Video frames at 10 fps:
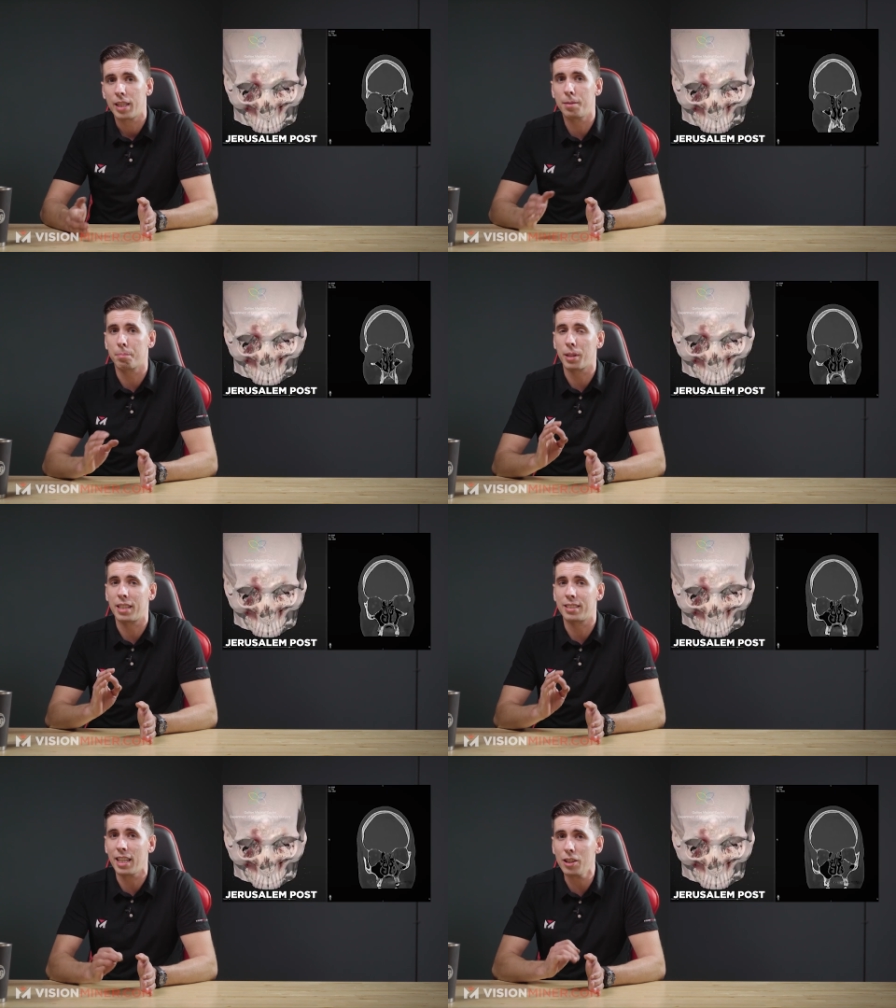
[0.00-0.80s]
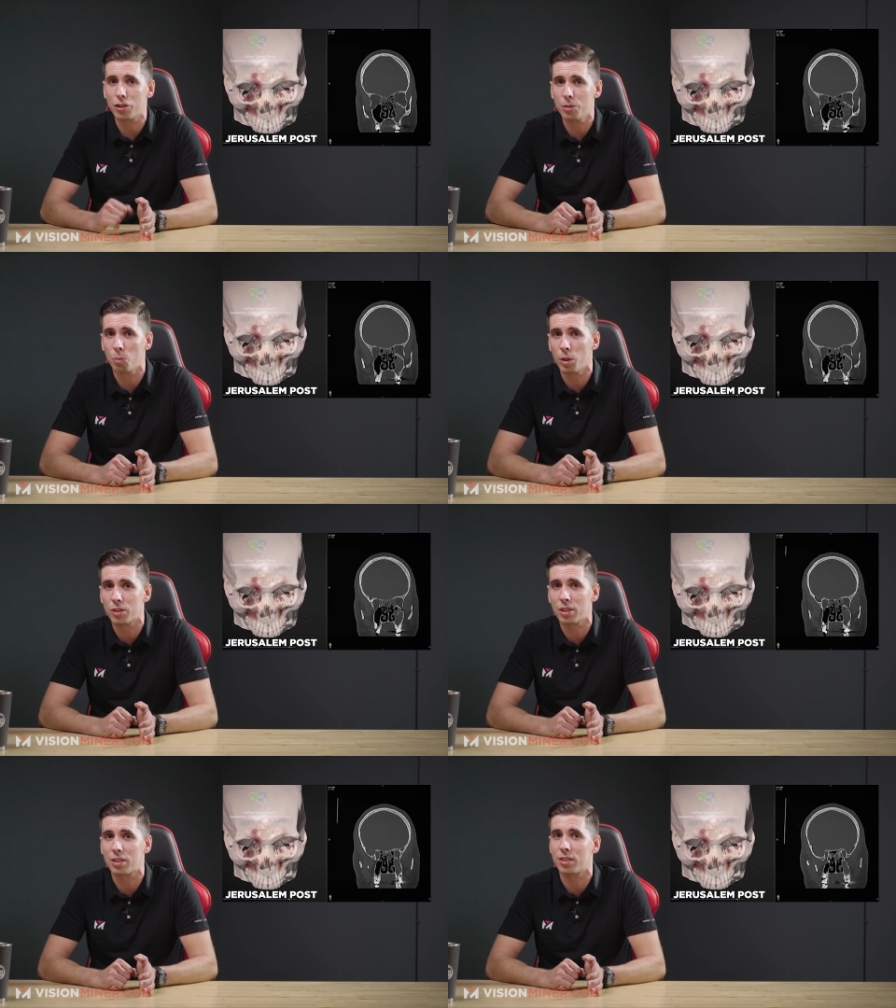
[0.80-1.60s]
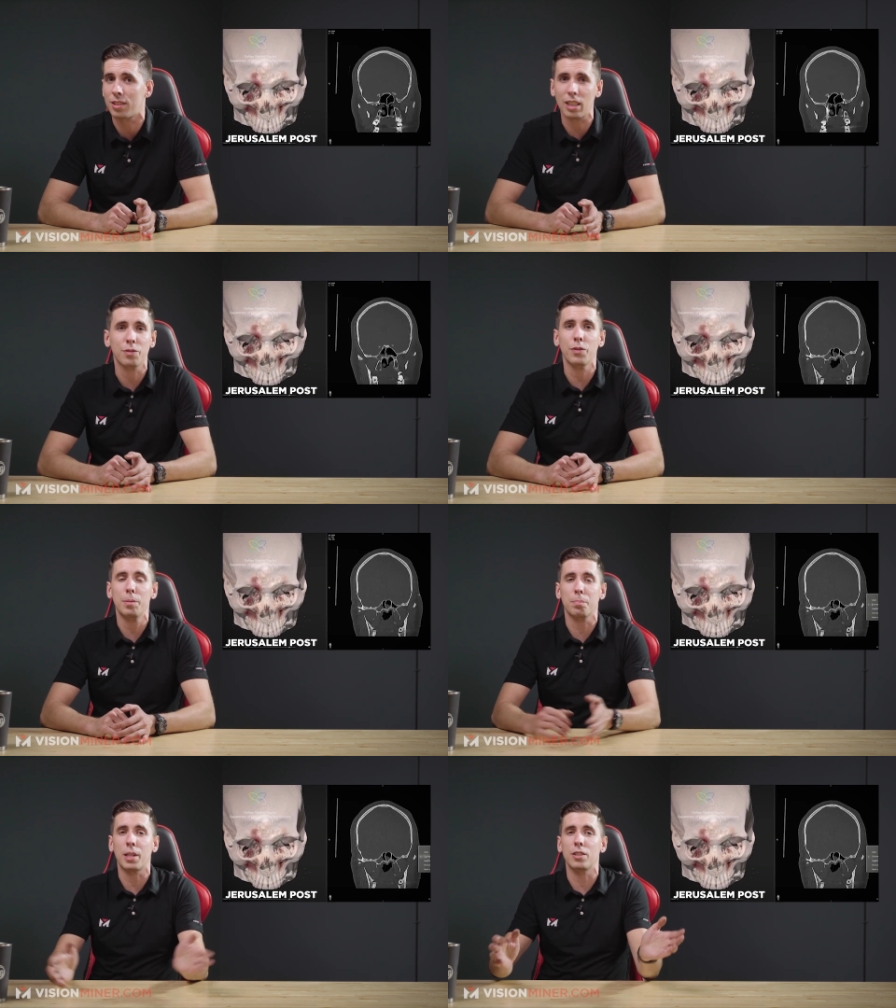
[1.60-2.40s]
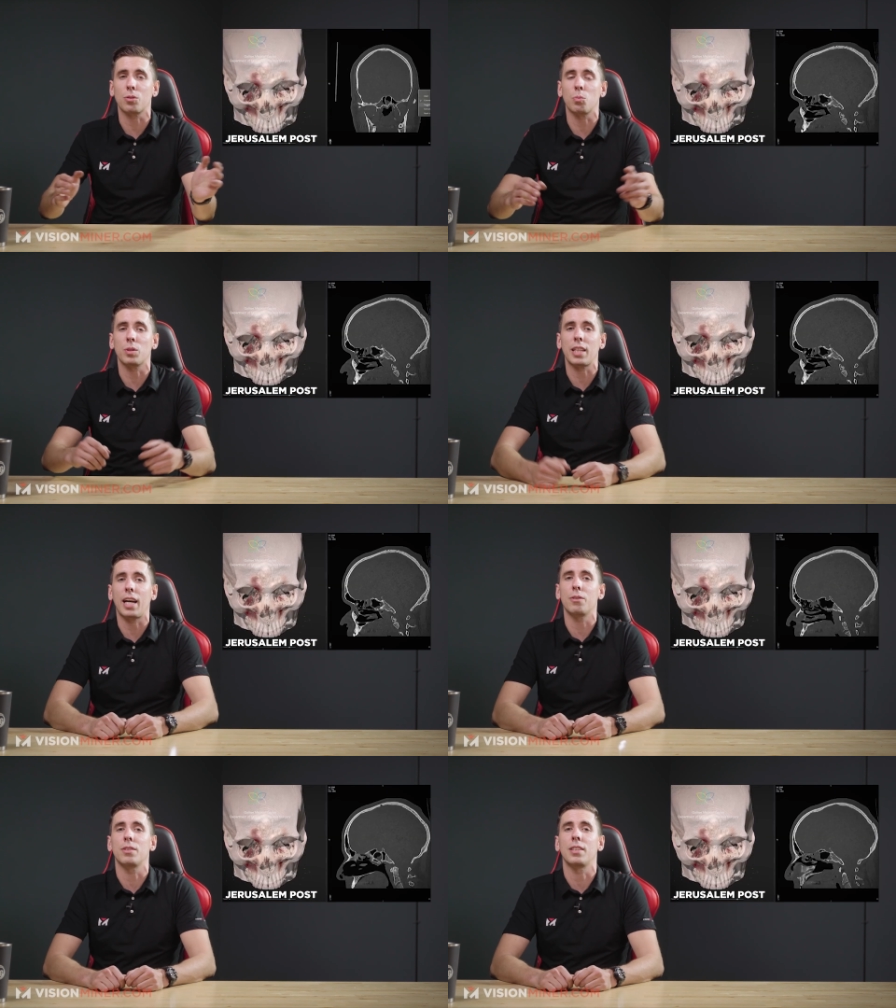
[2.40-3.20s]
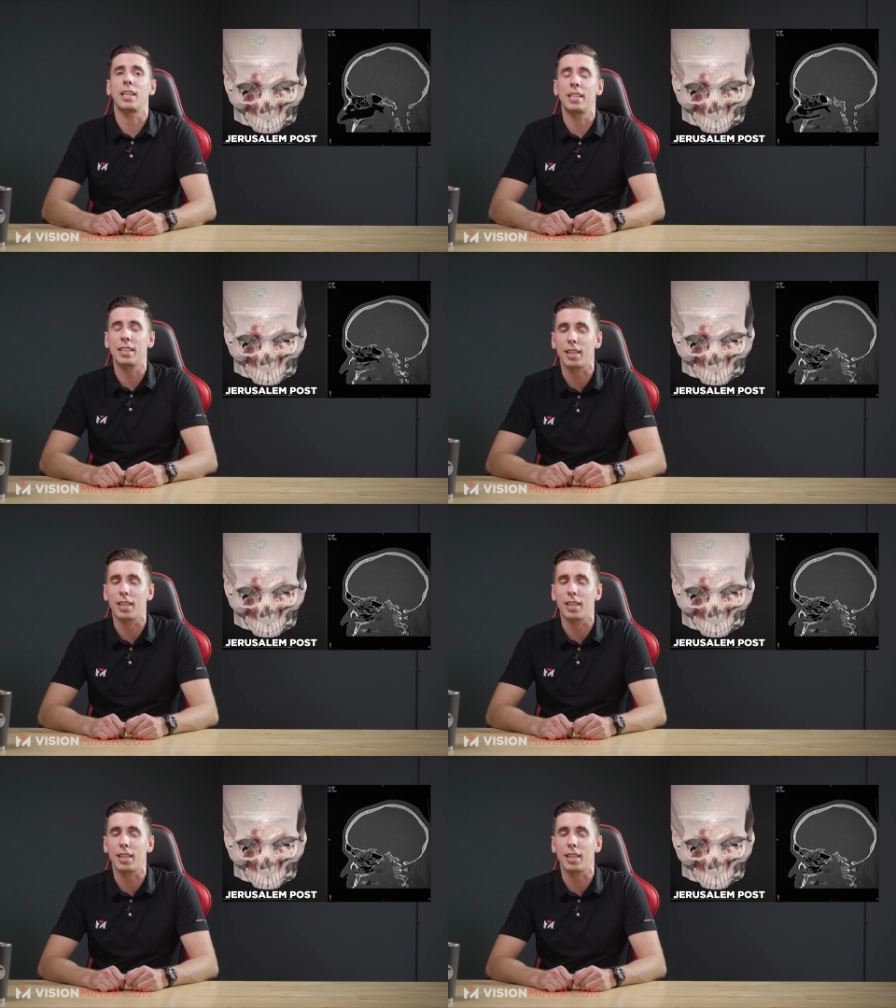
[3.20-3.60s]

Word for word: implantation was successfully placed without any